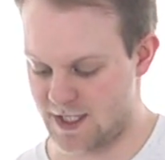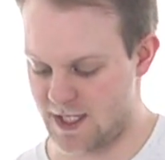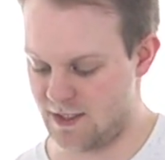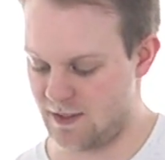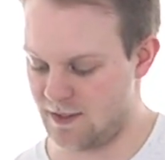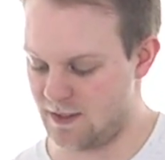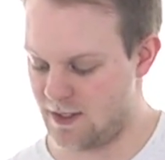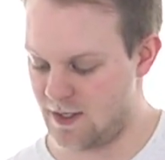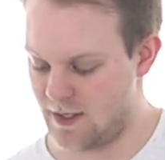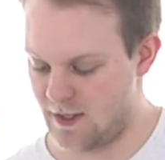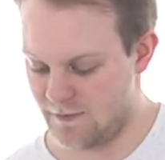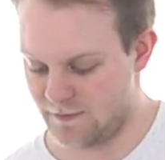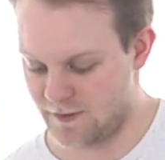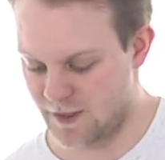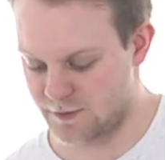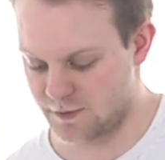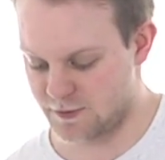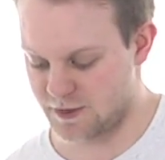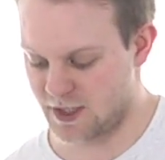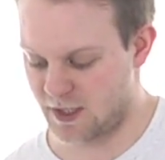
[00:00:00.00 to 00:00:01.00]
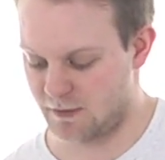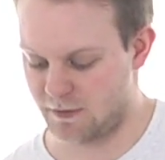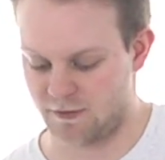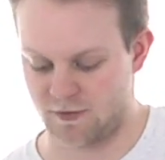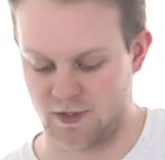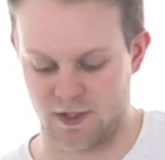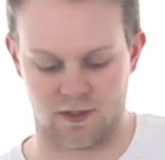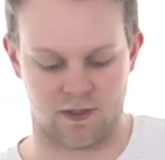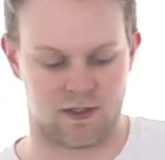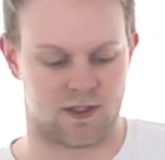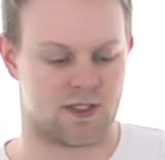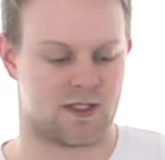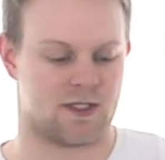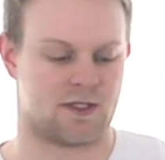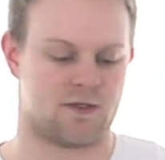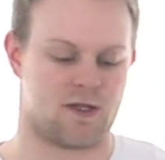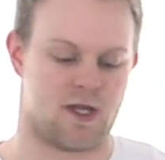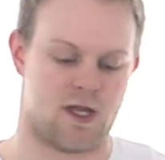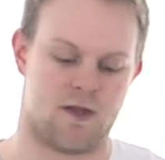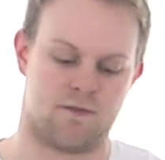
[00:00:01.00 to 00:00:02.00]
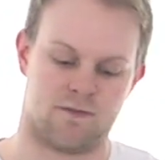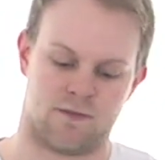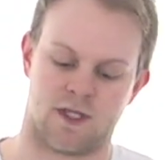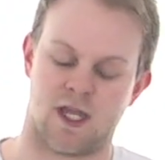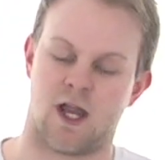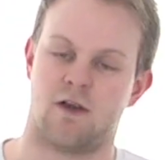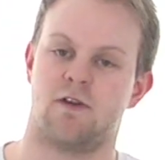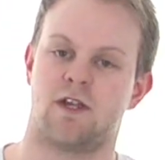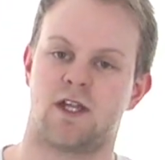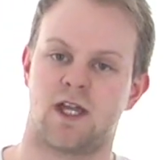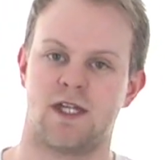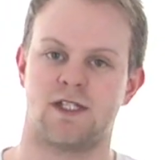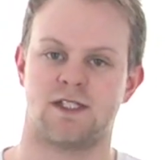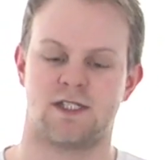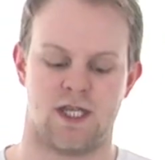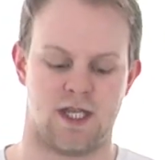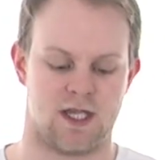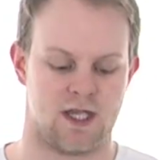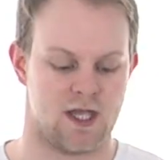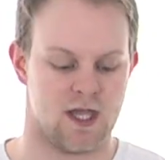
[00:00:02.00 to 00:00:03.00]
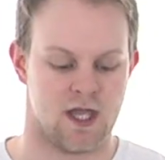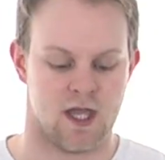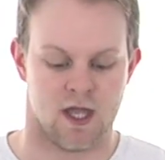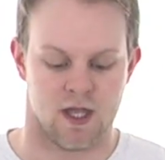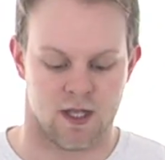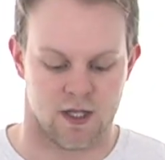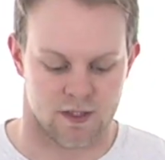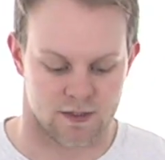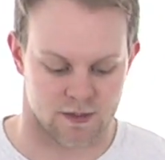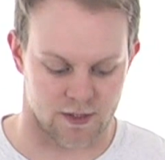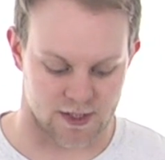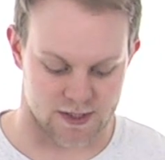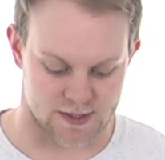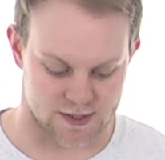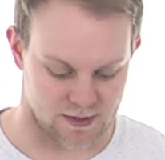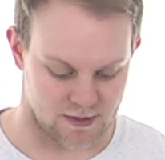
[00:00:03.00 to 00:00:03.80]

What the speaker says: seen, does also come with a little carry case here. Nice